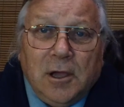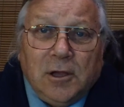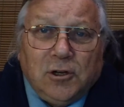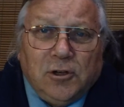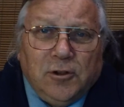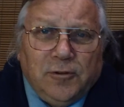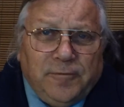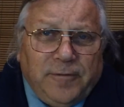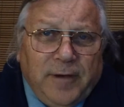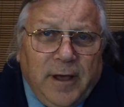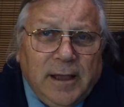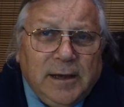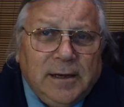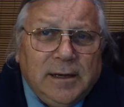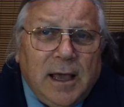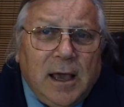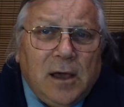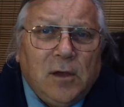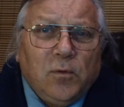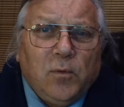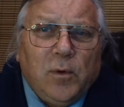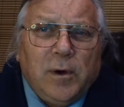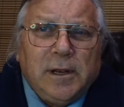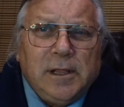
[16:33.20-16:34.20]
To find
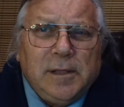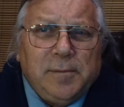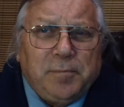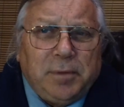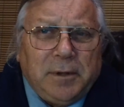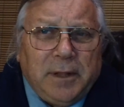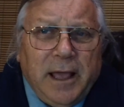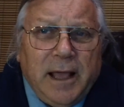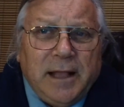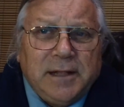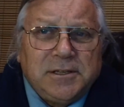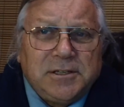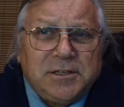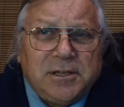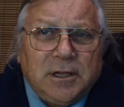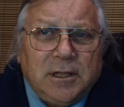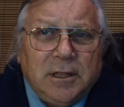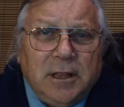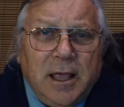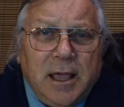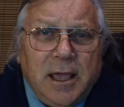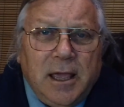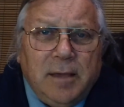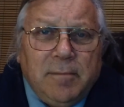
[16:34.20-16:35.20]
out what he plans to
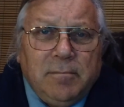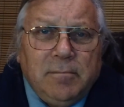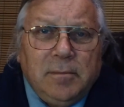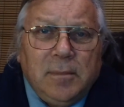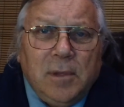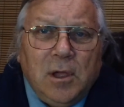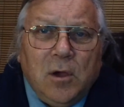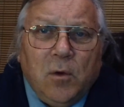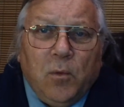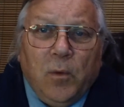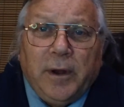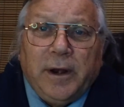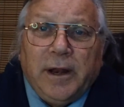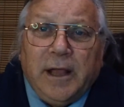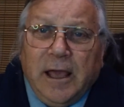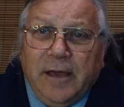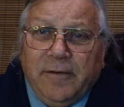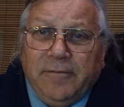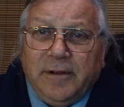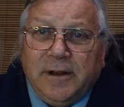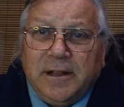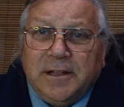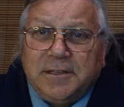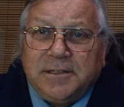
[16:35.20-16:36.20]
claim, what
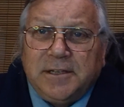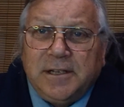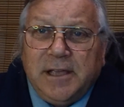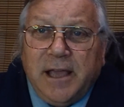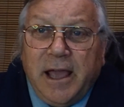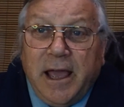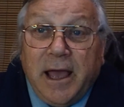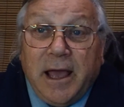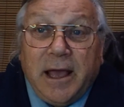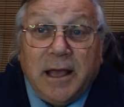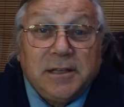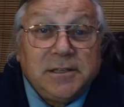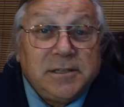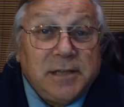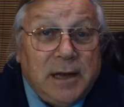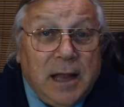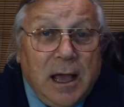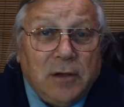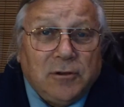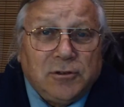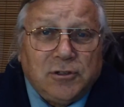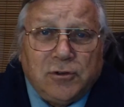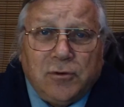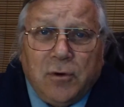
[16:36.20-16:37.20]
evidence he has, and
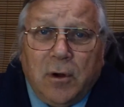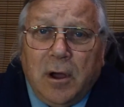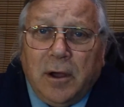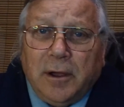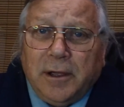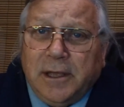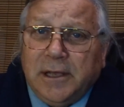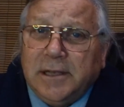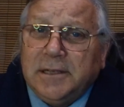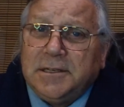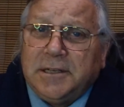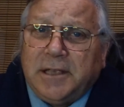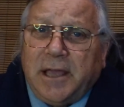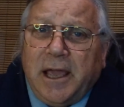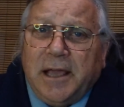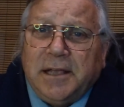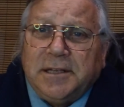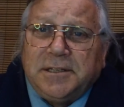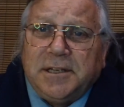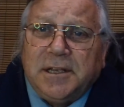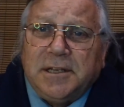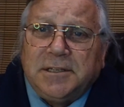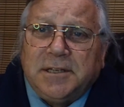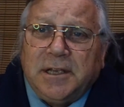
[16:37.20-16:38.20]
how strong his
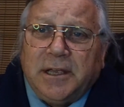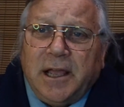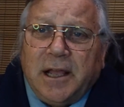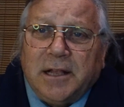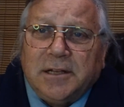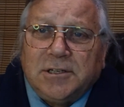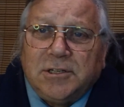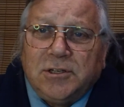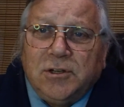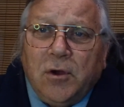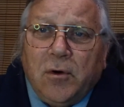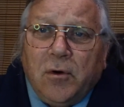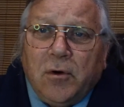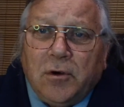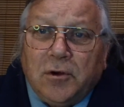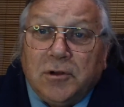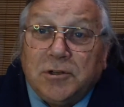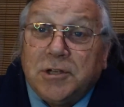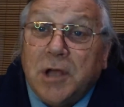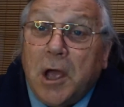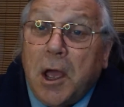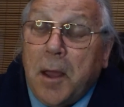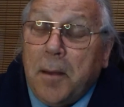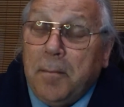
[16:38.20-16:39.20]
case is against
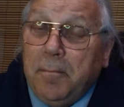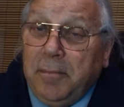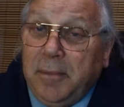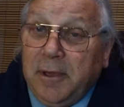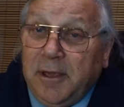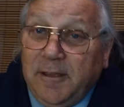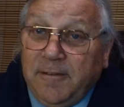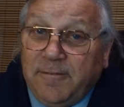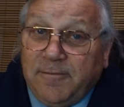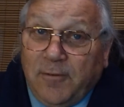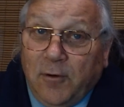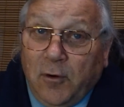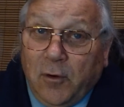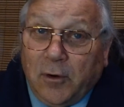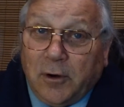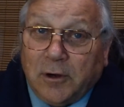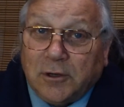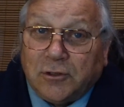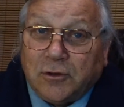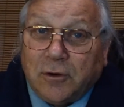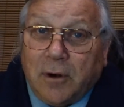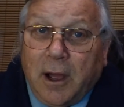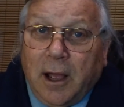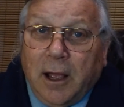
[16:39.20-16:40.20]
yours before
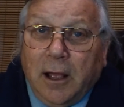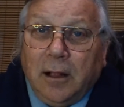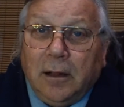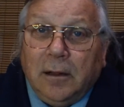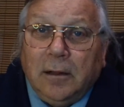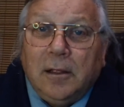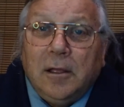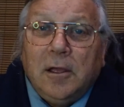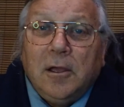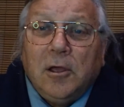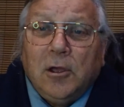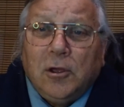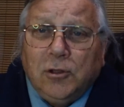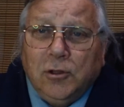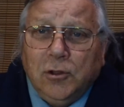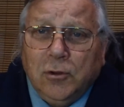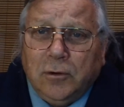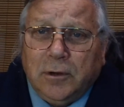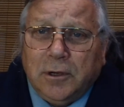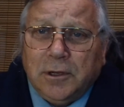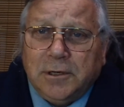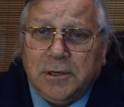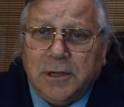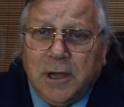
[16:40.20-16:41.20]
trial, you
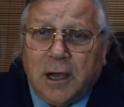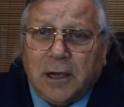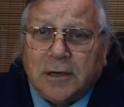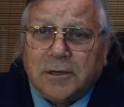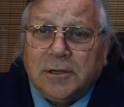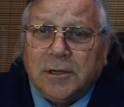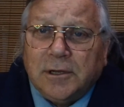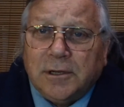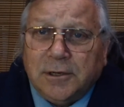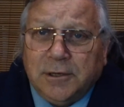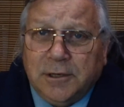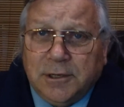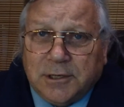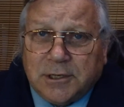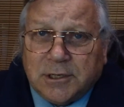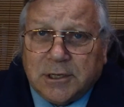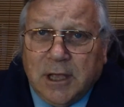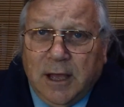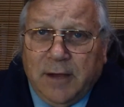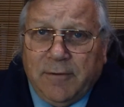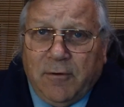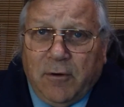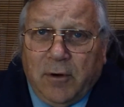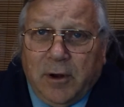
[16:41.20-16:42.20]
conduct
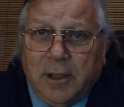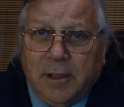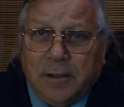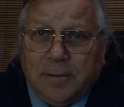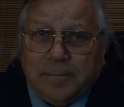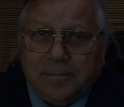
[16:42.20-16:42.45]
discovery.